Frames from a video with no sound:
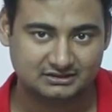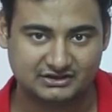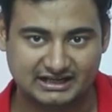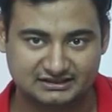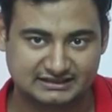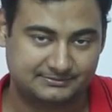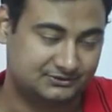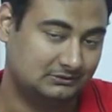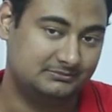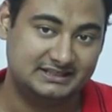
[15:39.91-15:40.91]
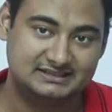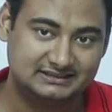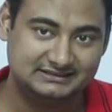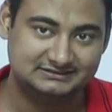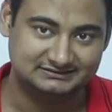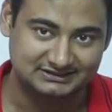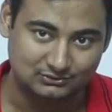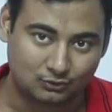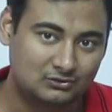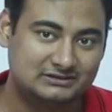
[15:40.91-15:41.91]
Dragon capsule. Basically, this
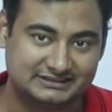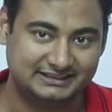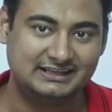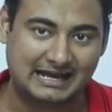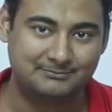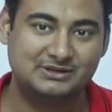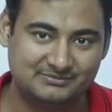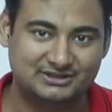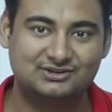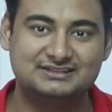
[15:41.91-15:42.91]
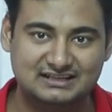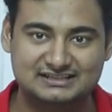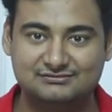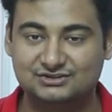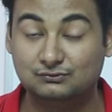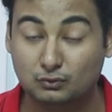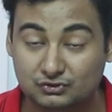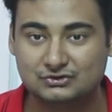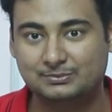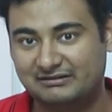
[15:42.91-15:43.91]
whole thing happened because NASA was
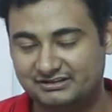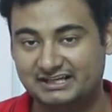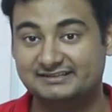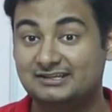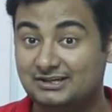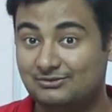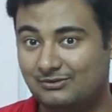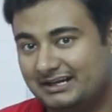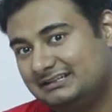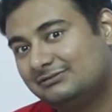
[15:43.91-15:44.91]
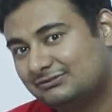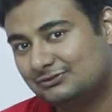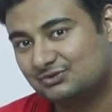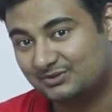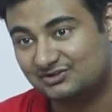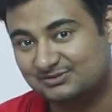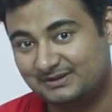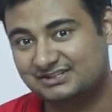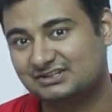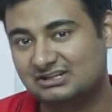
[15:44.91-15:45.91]
forced to privatize. Why they were forced? Because
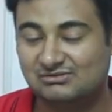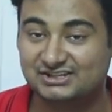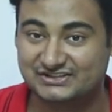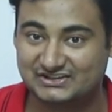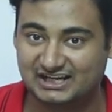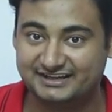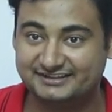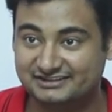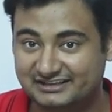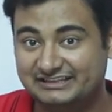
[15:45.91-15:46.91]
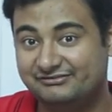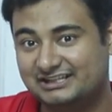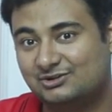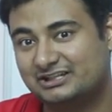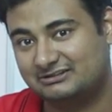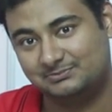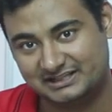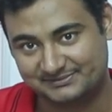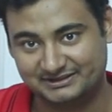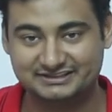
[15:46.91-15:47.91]
Space Shuttle was retired early without a
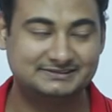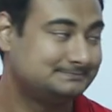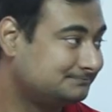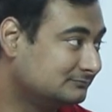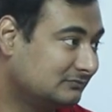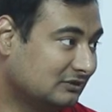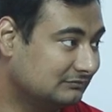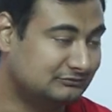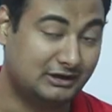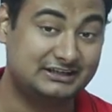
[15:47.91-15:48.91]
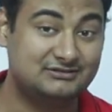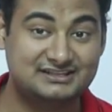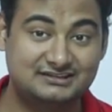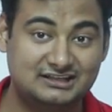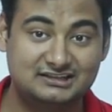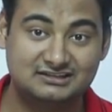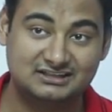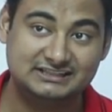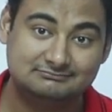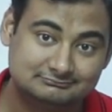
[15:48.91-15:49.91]
replacement. Why it was retired
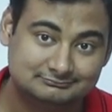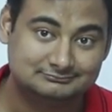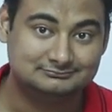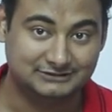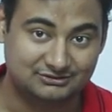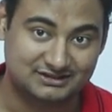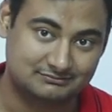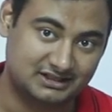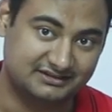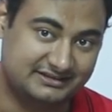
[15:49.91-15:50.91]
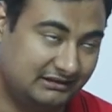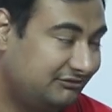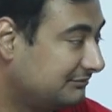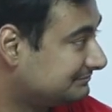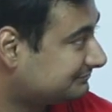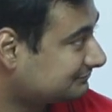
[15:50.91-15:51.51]
early? It was unsafe.